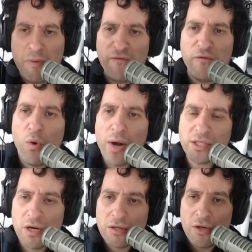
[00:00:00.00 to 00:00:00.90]
Before I
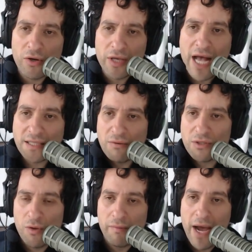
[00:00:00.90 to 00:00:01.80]
started the CultCast, I
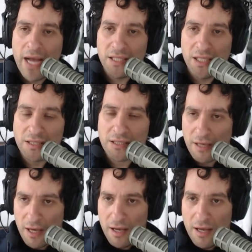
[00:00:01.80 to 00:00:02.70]
was doing Might
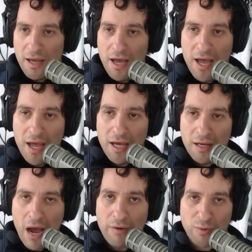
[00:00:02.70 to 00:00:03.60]
Teas,
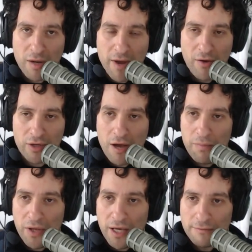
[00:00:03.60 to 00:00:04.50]
and I was running my own
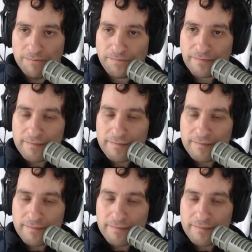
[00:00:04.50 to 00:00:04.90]
company.